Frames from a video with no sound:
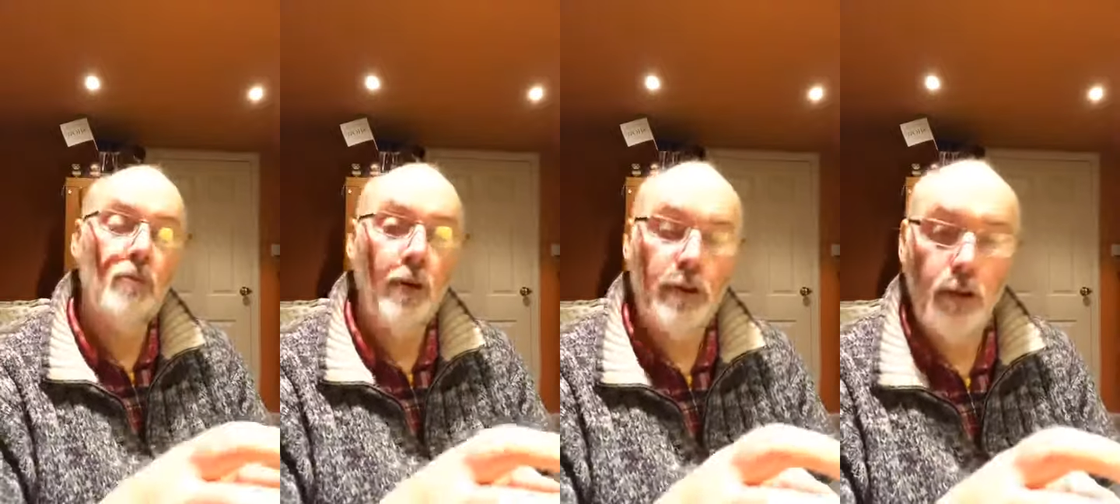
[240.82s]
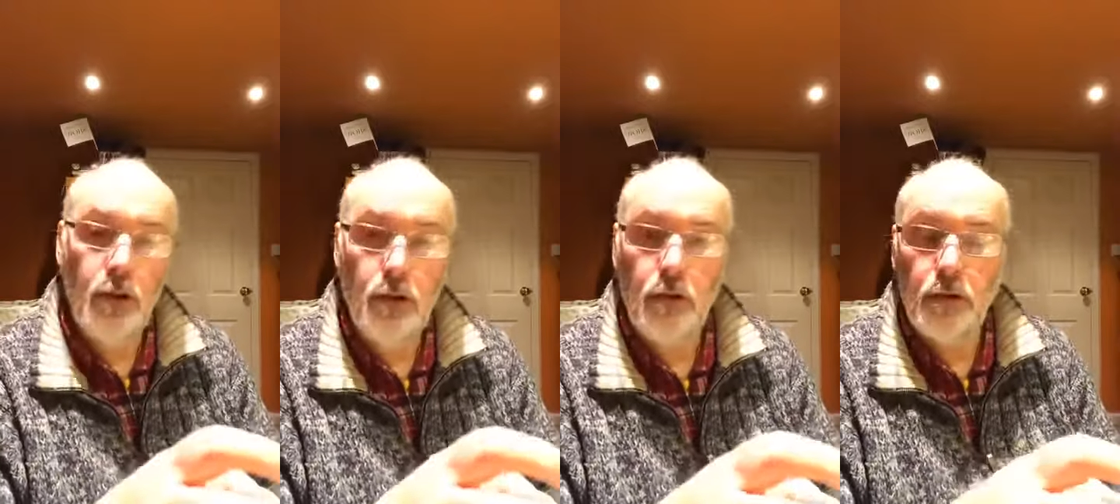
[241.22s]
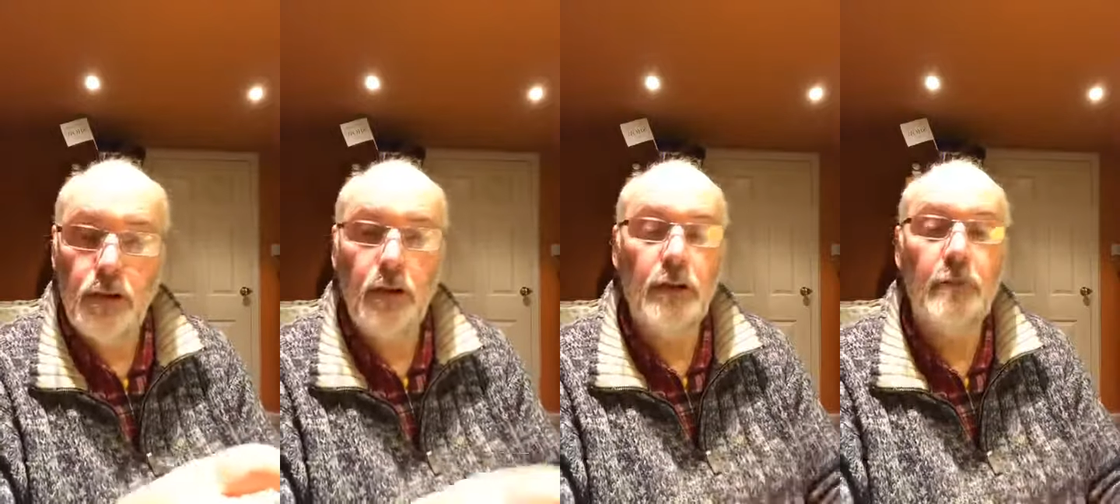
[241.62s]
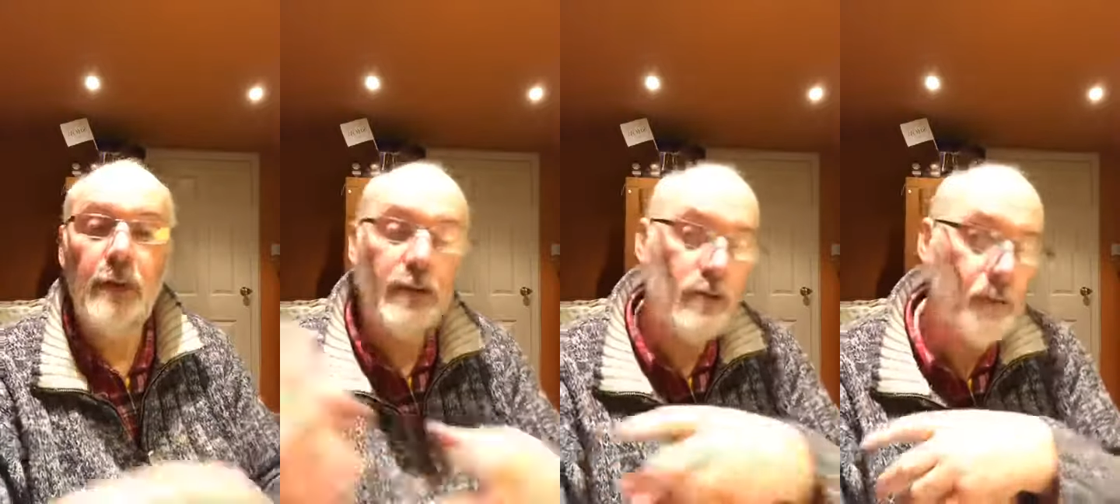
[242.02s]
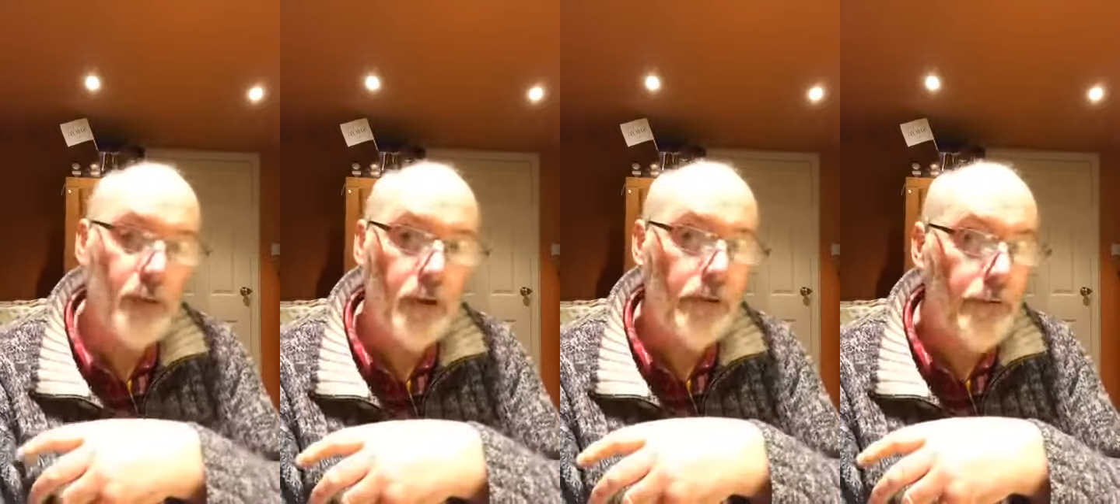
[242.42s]
want to go. You might just be
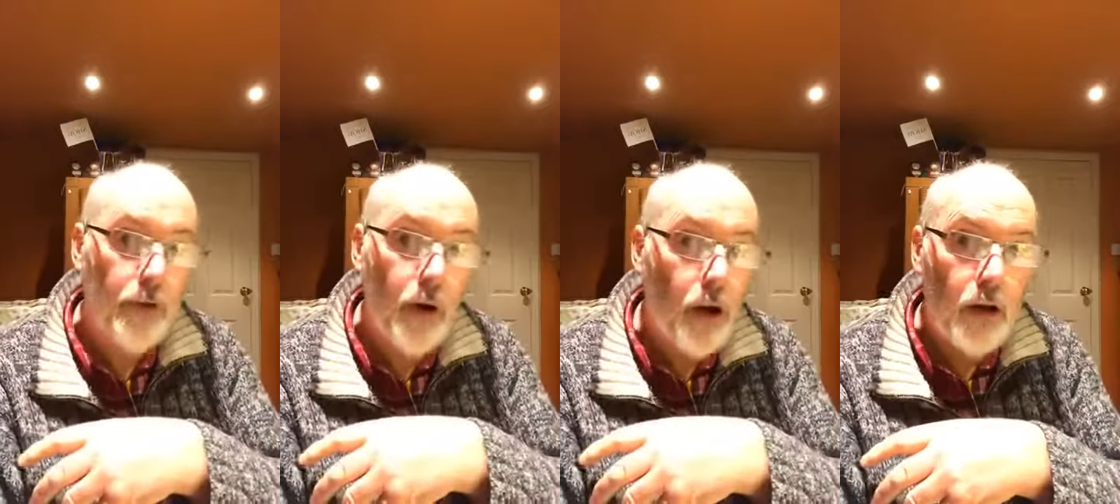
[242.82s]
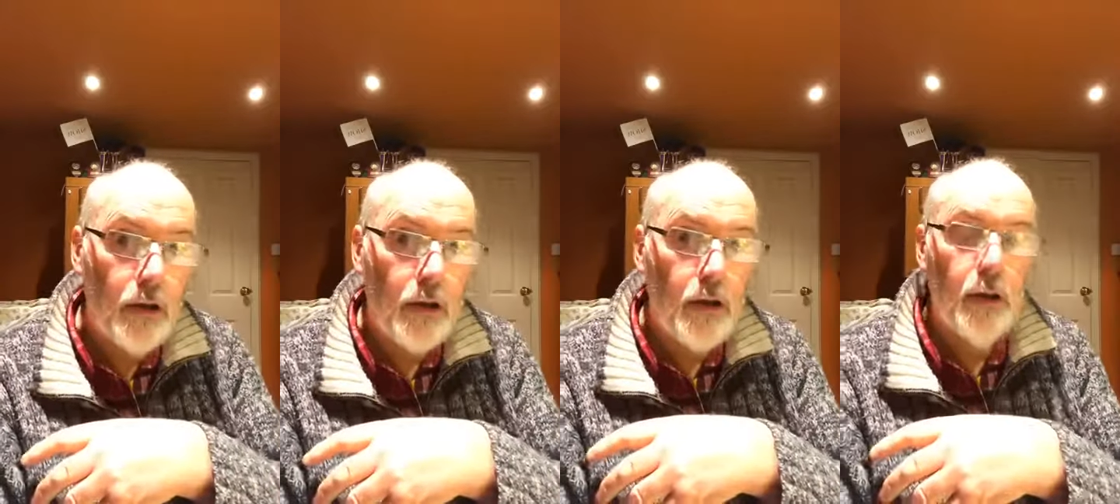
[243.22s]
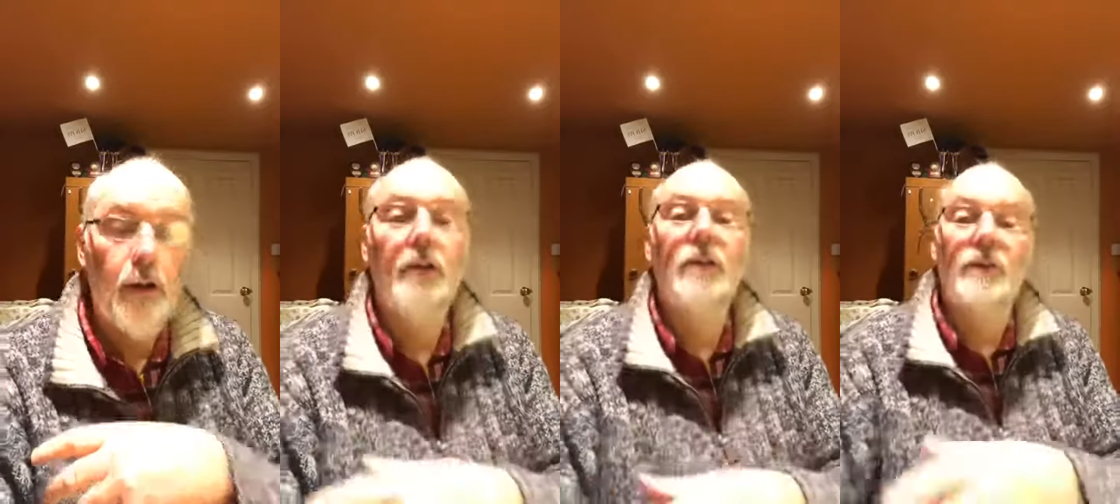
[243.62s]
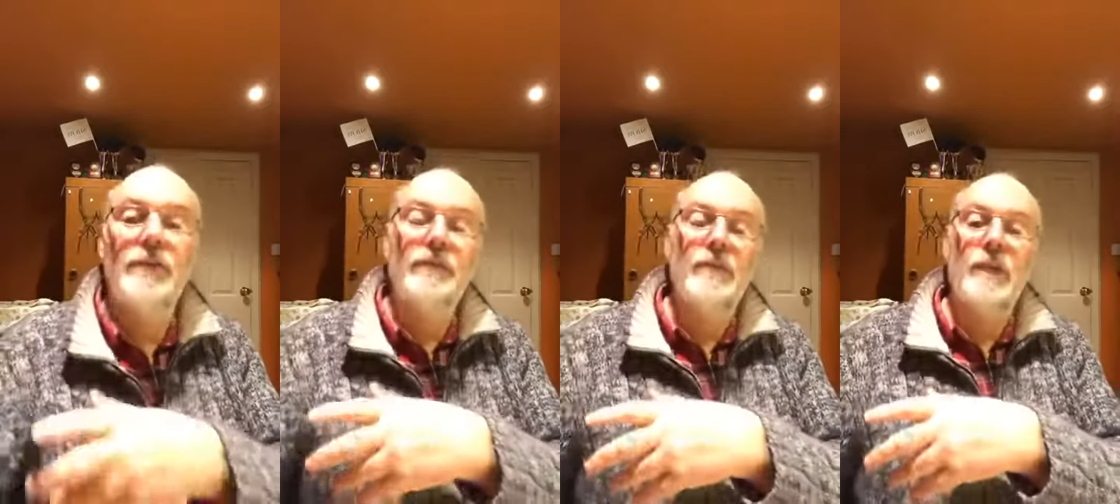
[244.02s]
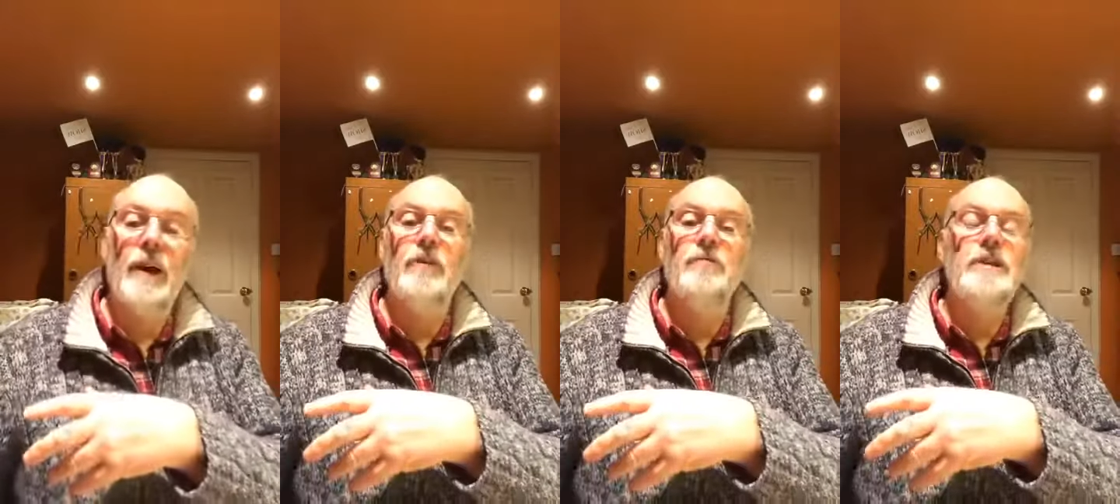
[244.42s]
looking for the
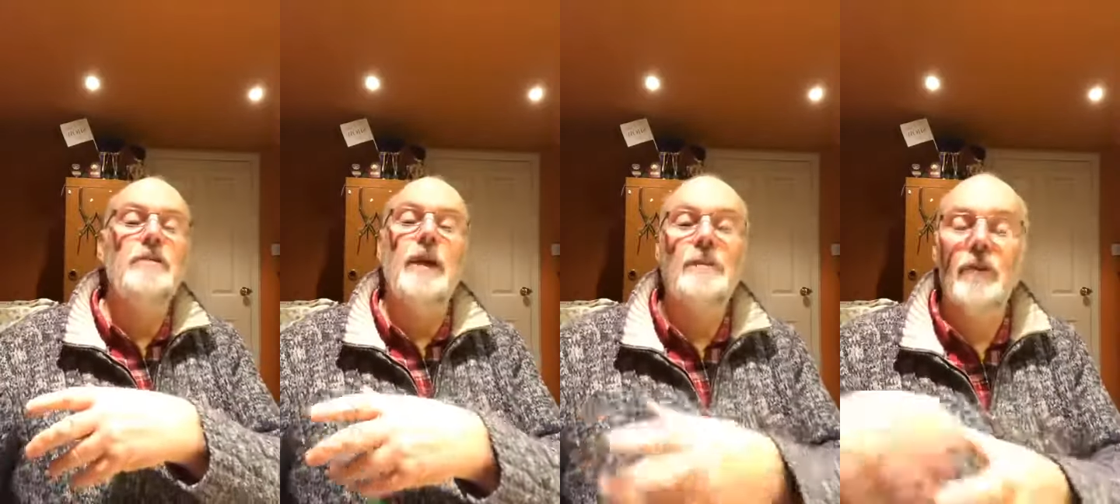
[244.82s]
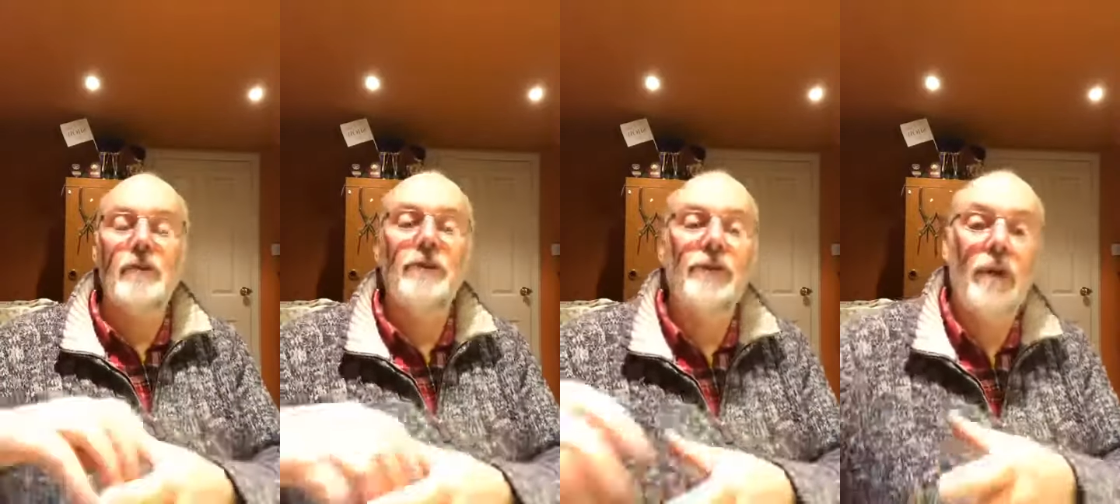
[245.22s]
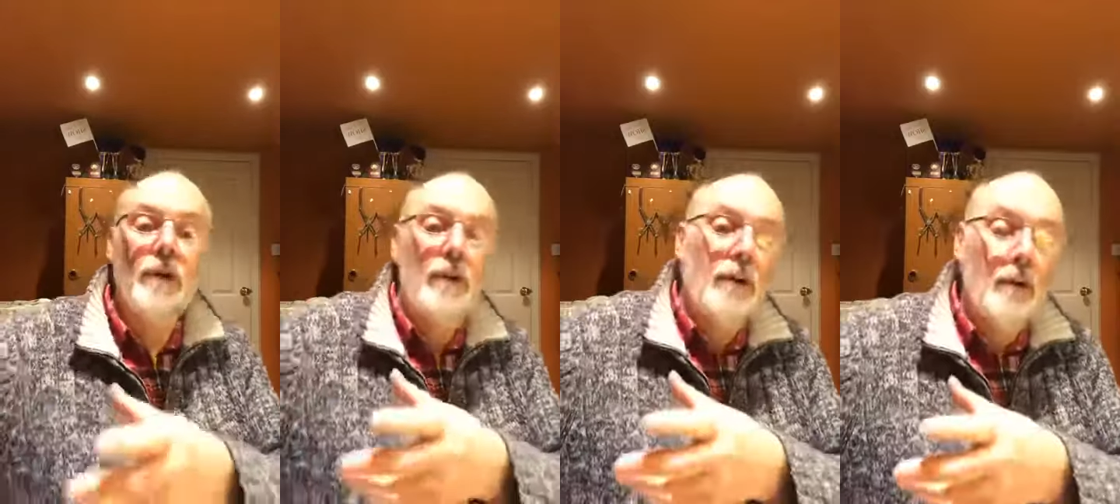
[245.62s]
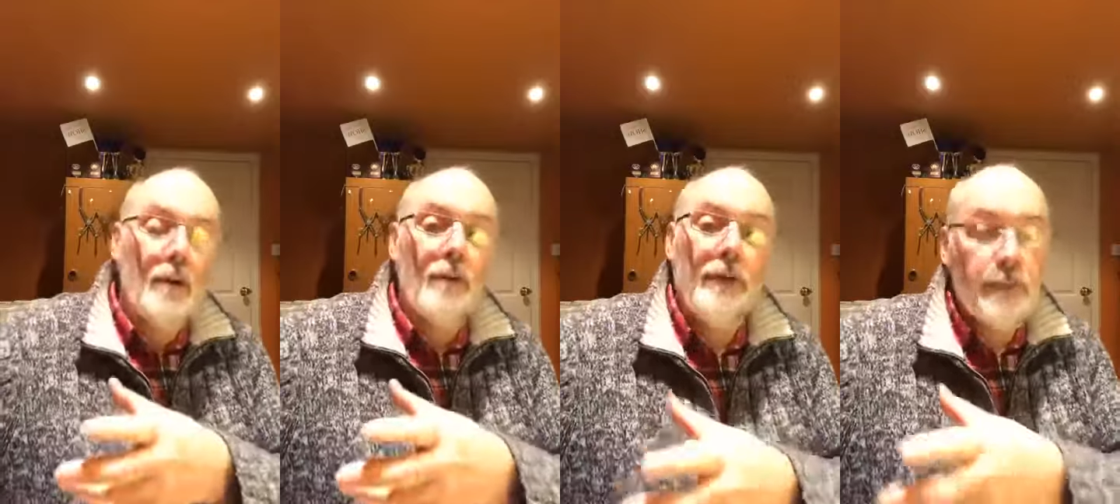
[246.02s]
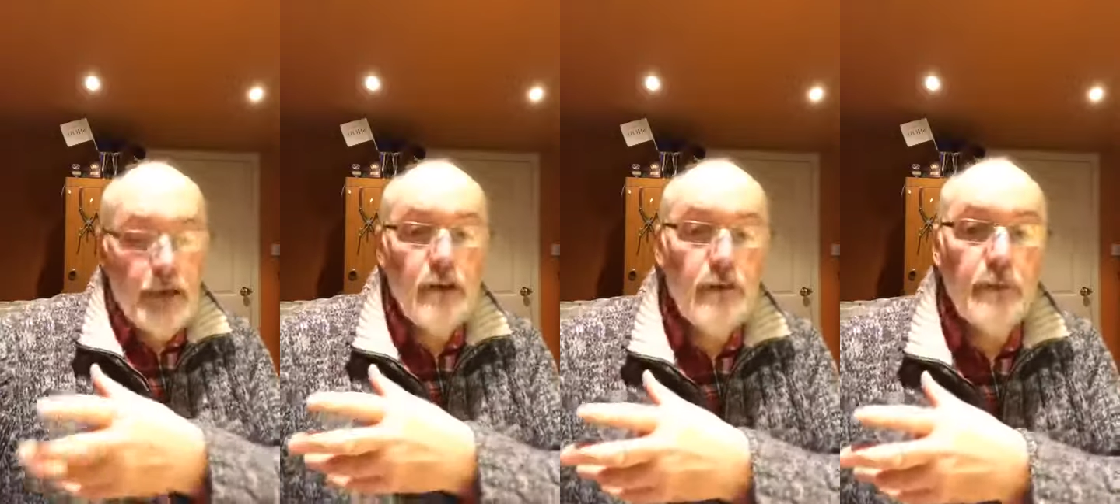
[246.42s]
£50 a week, you might be looking for
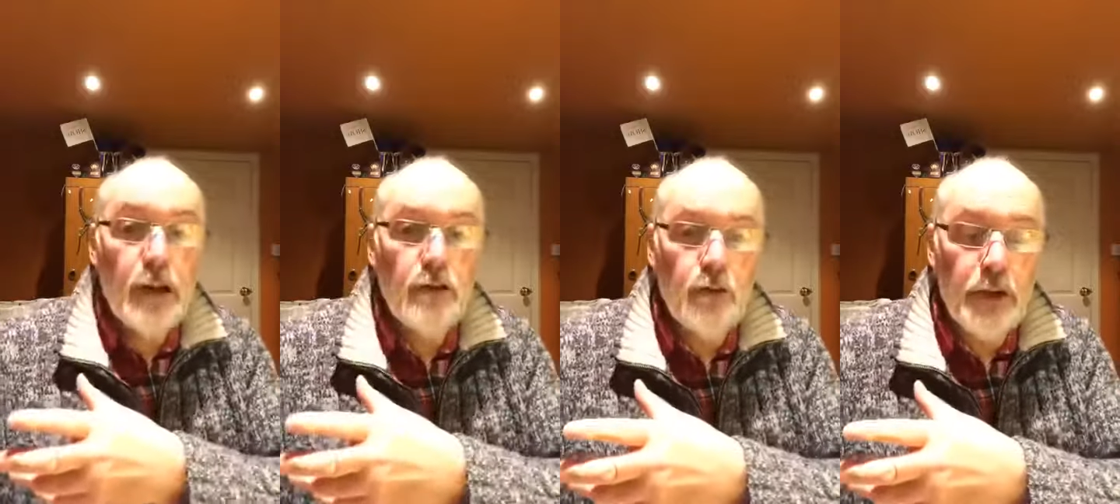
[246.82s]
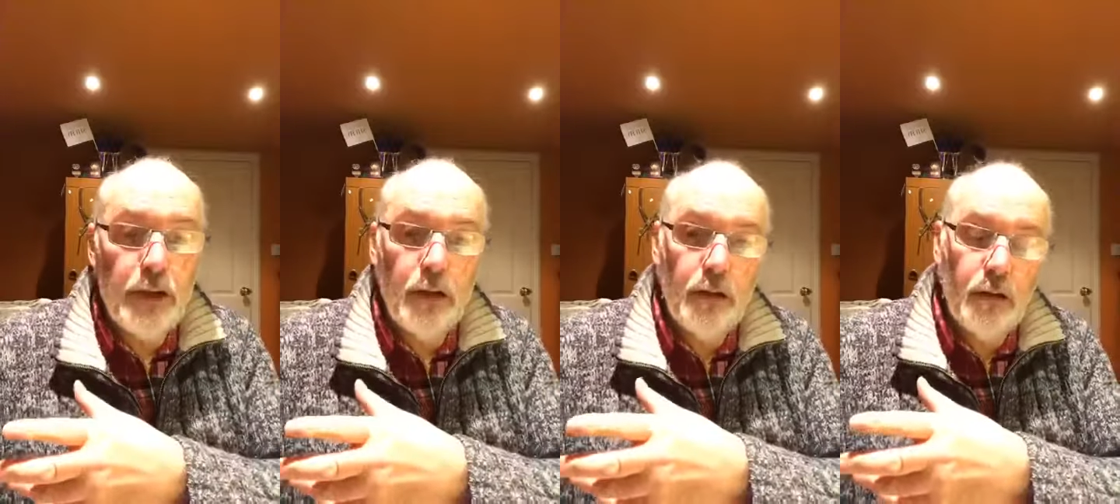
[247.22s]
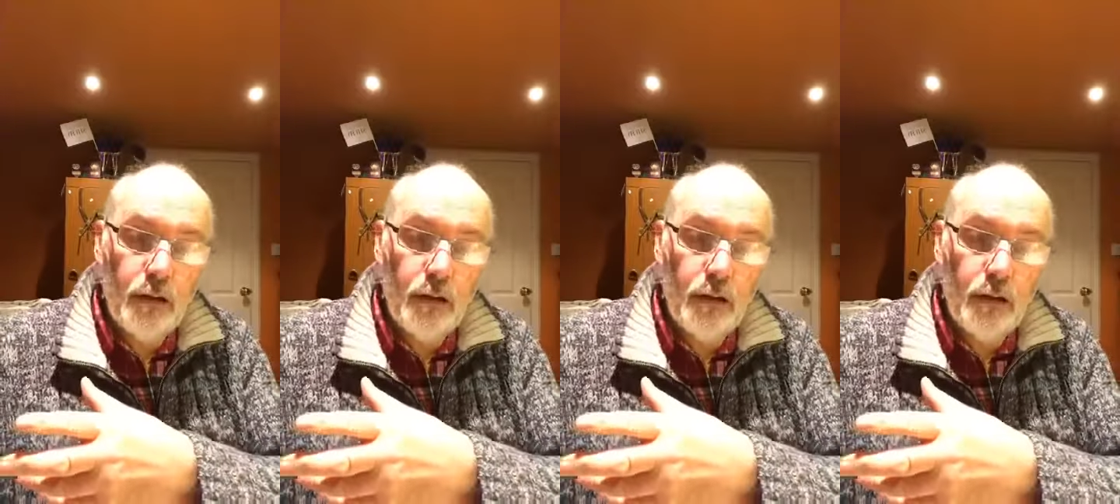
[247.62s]
£5,000 a week.